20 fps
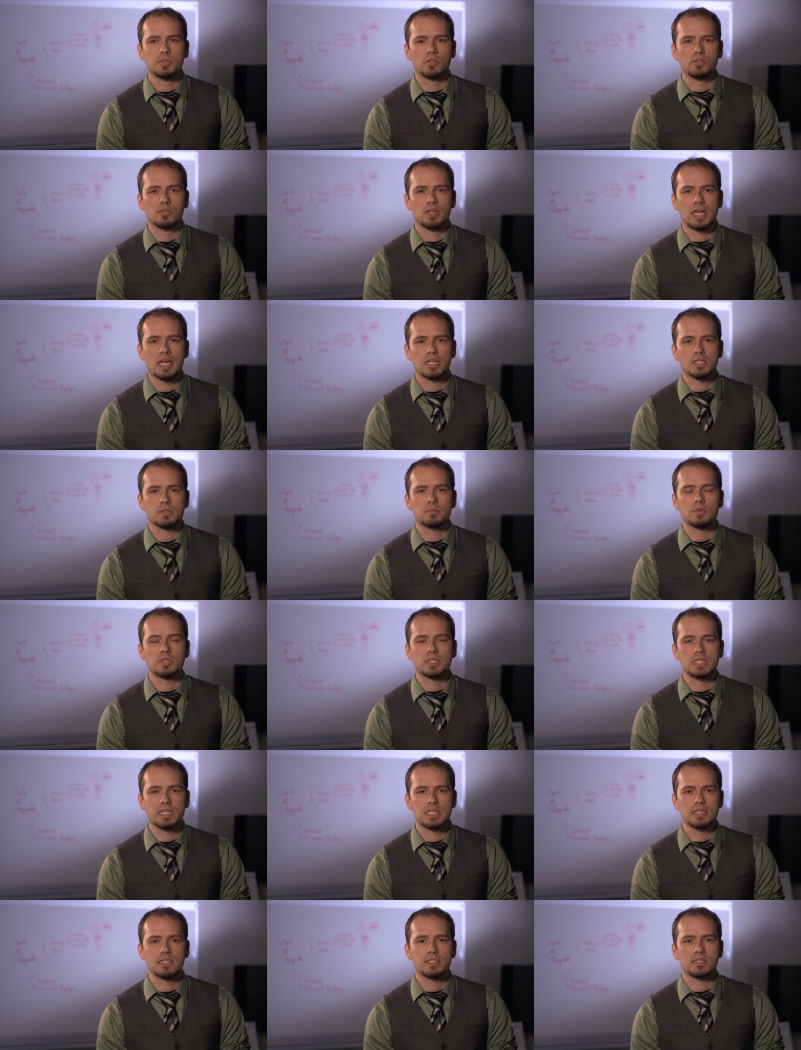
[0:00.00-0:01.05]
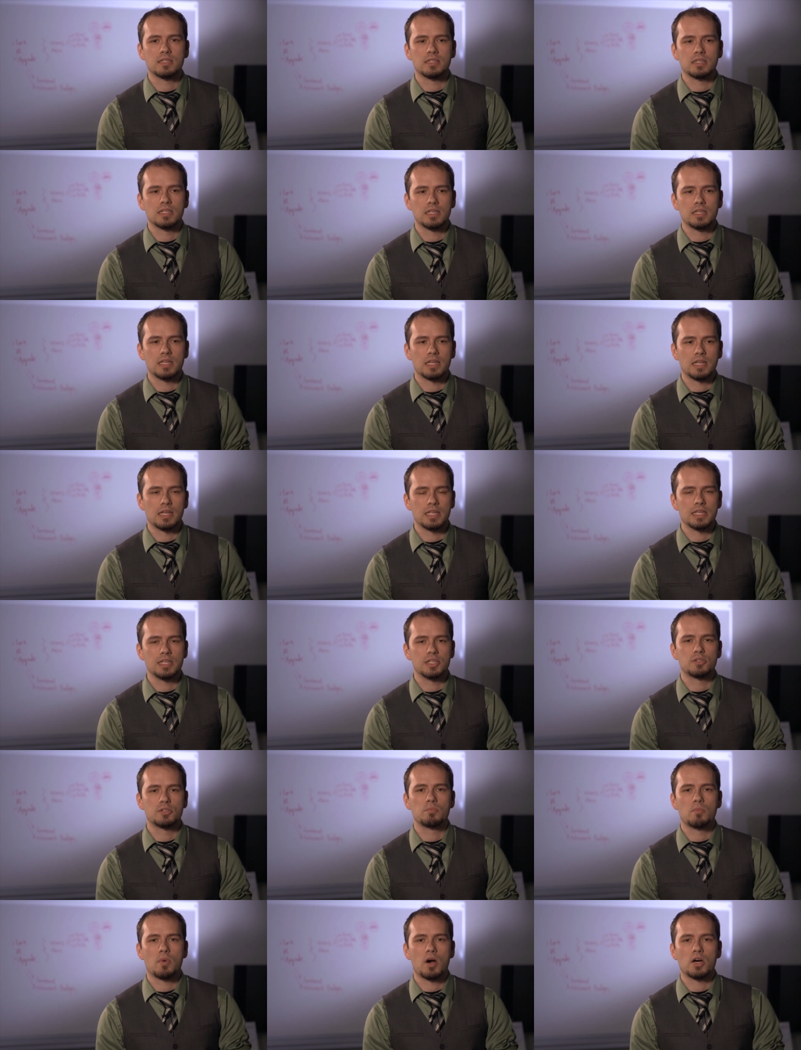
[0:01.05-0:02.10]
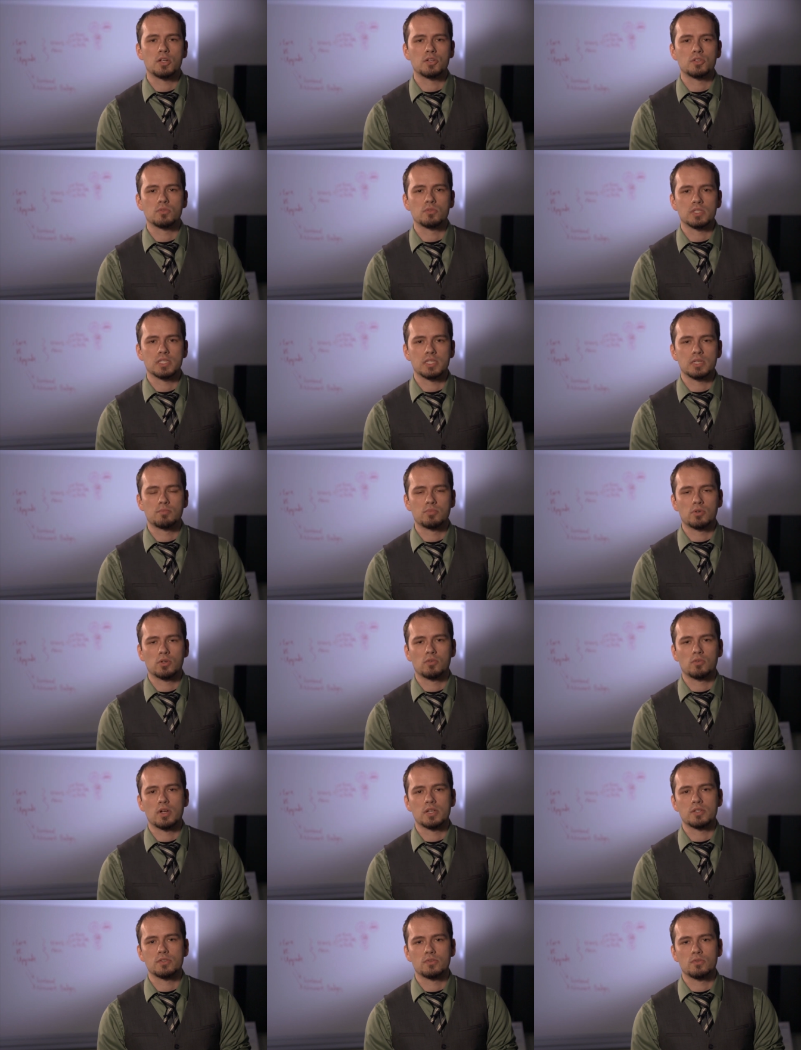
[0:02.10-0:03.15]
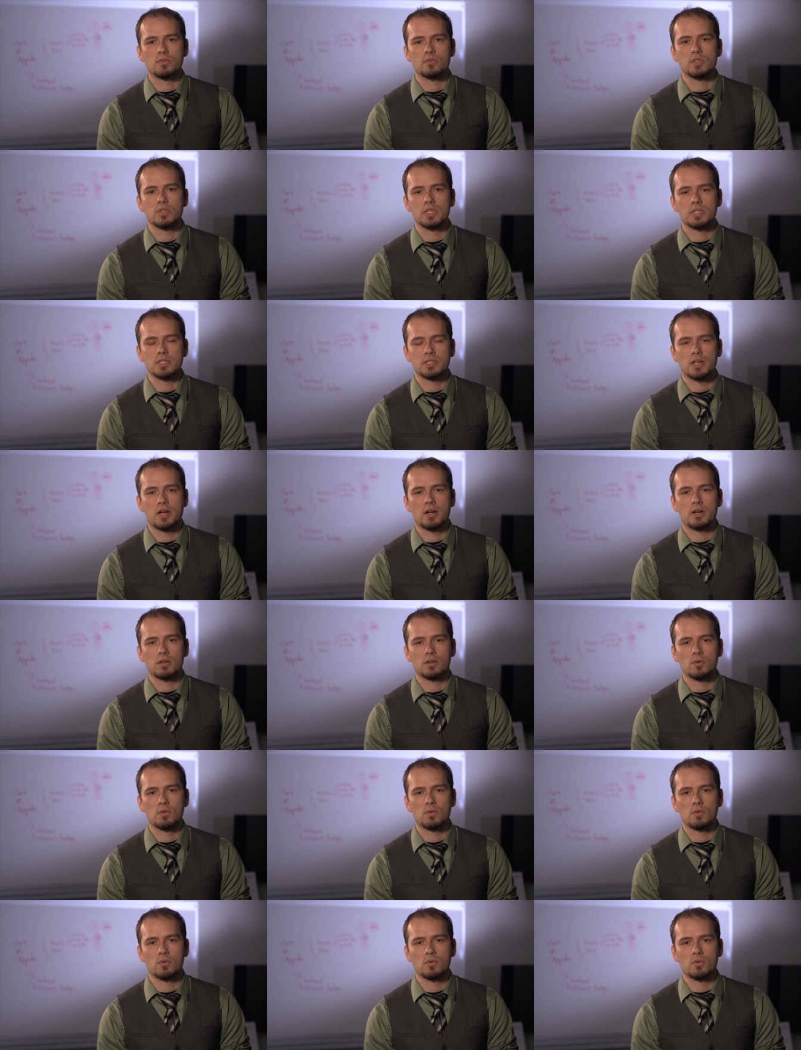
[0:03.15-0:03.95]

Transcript: build expertise in, in each module as they progress through the entire